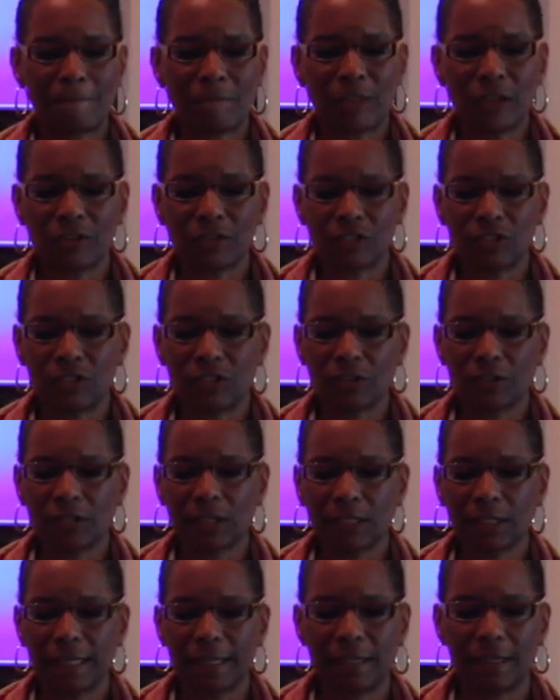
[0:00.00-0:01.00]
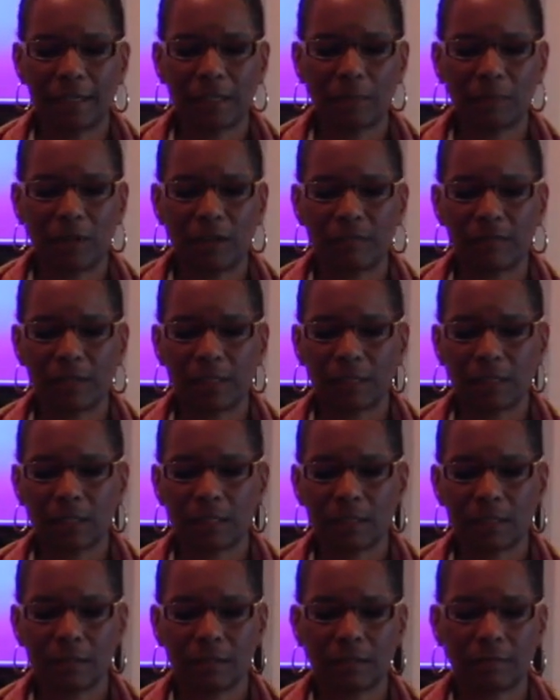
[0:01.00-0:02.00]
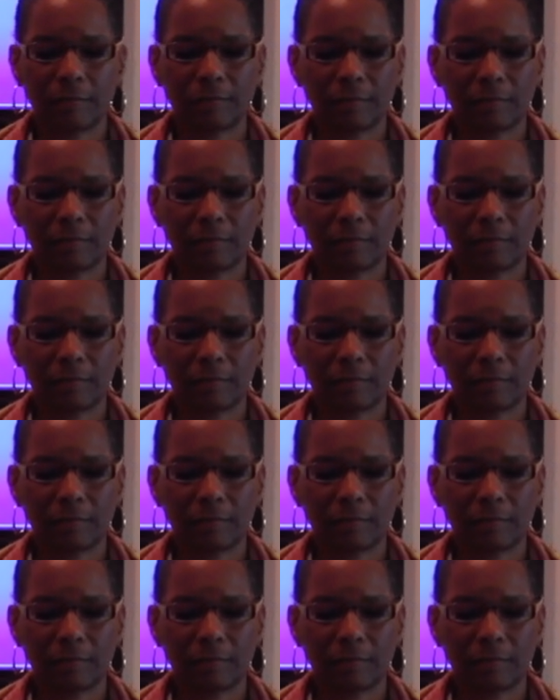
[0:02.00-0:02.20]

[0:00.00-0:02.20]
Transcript: that are circulating above us.